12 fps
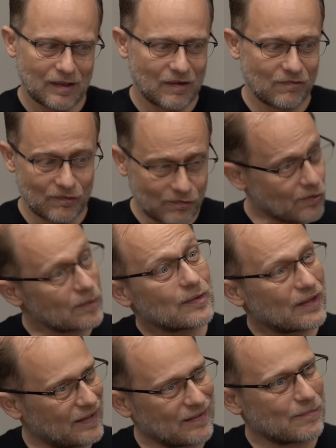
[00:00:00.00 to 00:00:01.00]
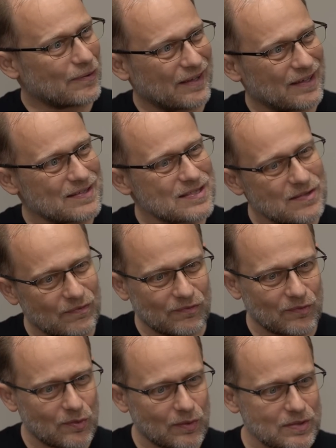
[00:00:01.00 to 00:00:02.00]
even formulating the plans
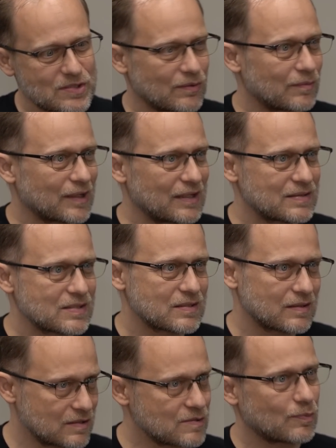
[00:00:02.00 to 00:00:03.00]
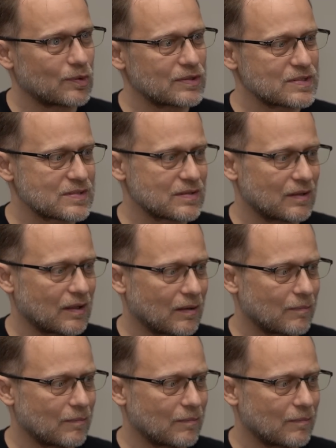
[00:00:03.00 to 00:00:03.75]
for Stormgate's esports.